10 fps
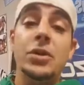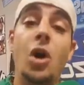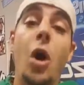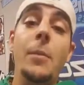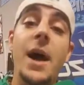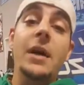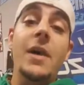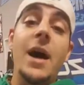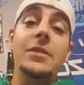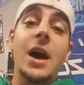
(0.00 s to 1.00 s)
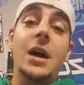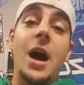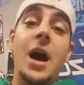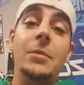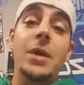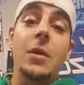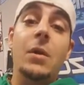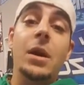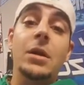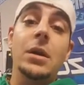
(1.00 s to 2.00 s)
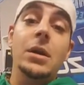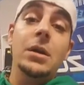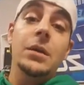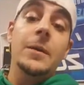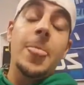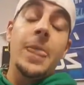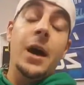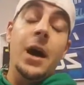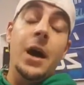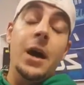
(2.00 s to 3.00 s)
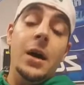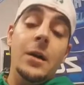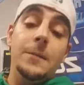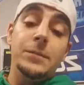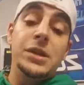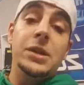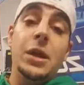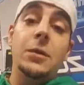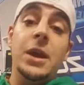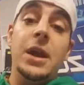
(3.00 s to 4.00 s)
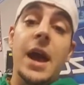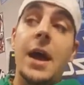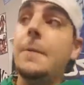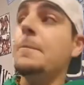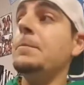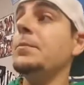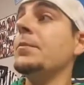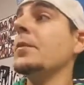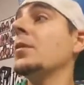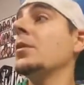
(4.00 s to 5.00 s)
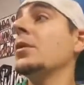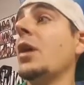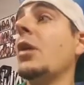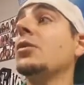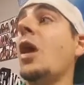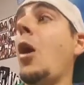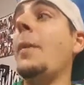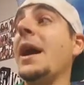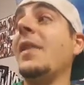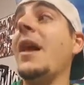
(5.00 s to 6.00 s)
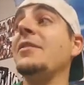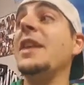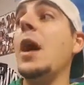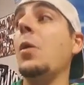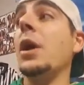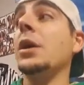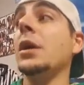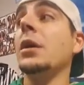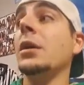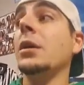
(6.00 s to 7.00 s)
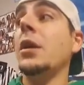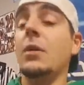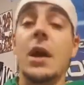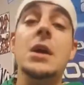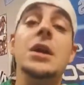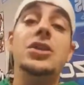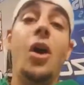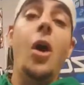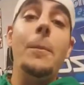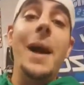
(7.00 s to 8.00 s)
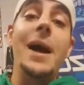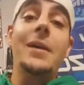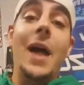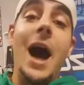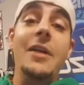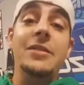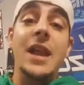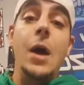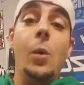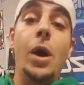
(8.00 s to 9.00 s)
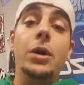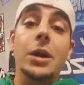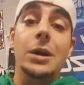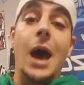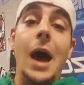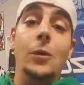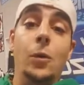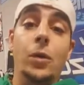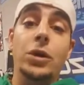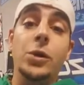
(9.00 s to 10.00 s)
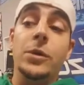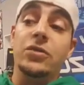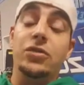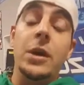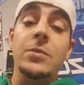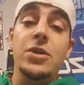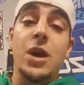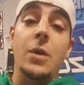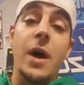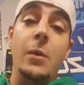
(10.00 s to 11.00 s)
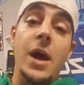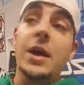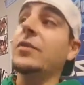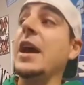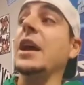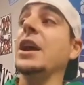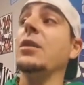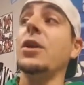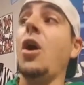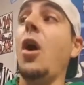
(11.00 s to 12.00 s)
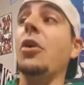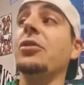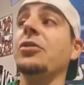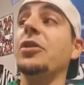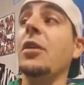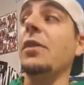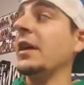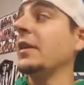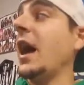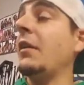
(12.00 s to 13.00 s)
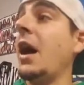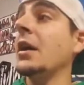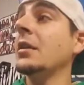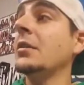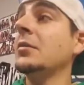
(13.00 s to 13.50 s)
TalkBackLive.com network. TuneIn app. Talkback Live Network. Okay. TalkBackLiveNetwork.org. You can stream the show. That way they can hear the calls and stuff like that, right?